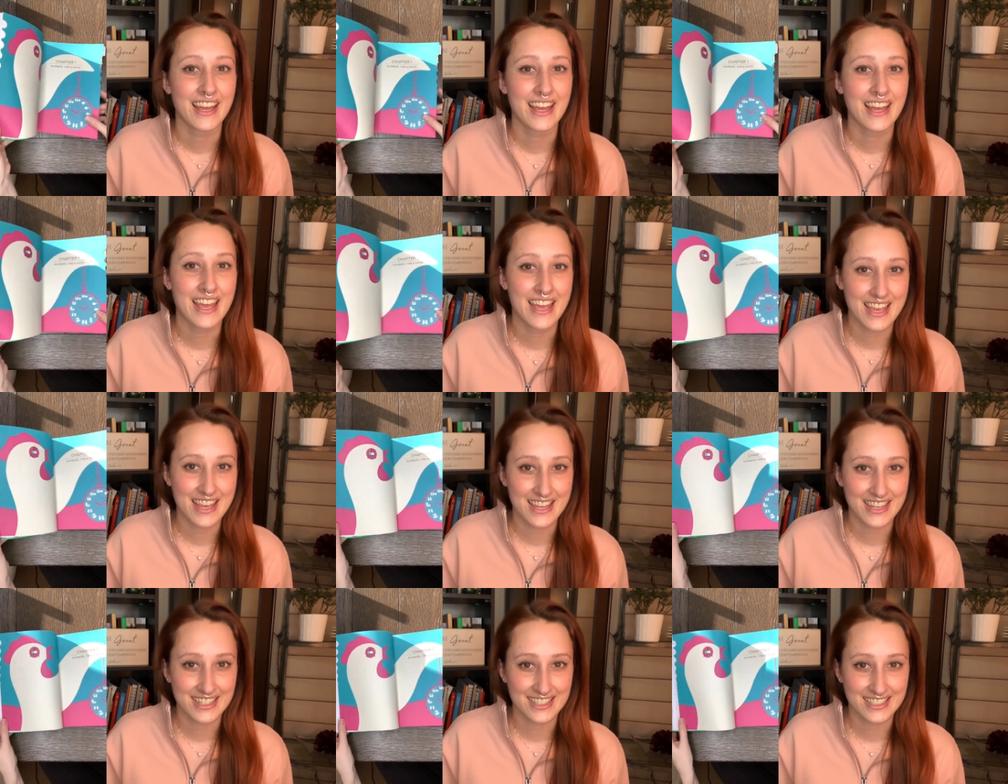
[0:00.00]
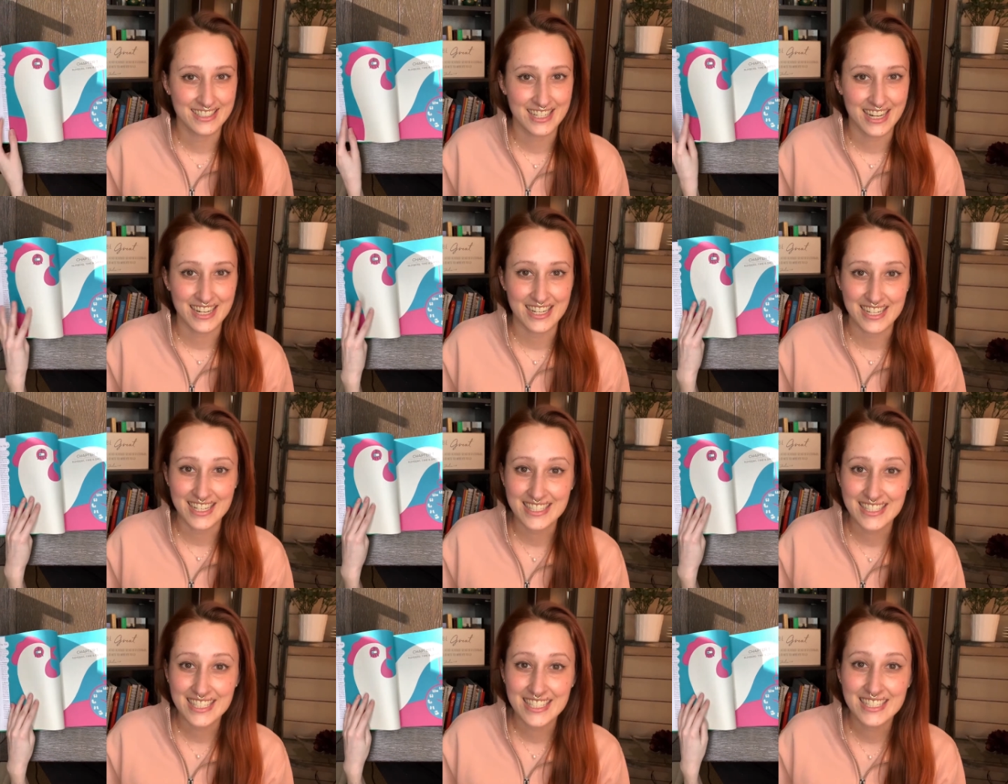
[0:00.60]
And
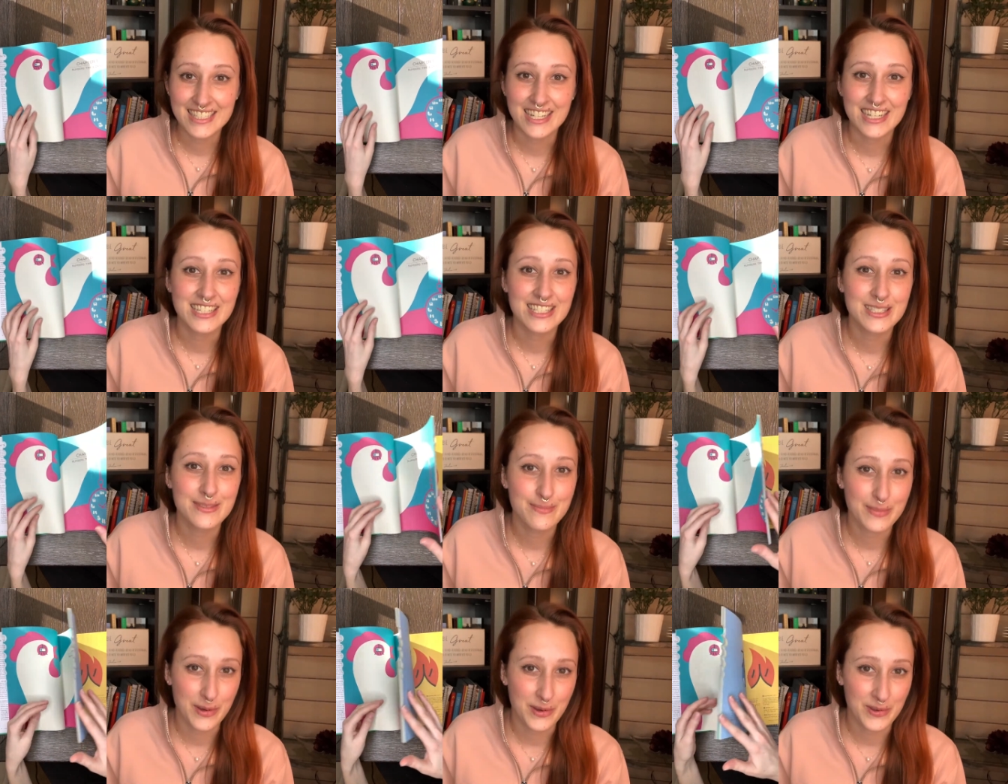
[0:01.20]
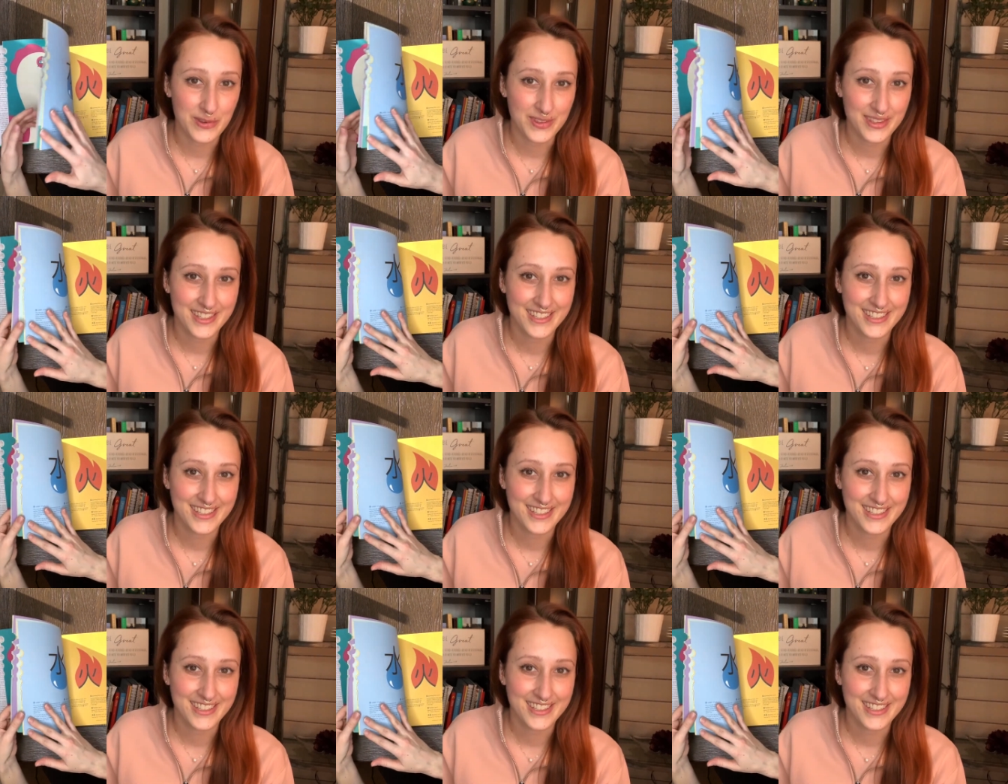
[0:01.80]
Chinesey does both.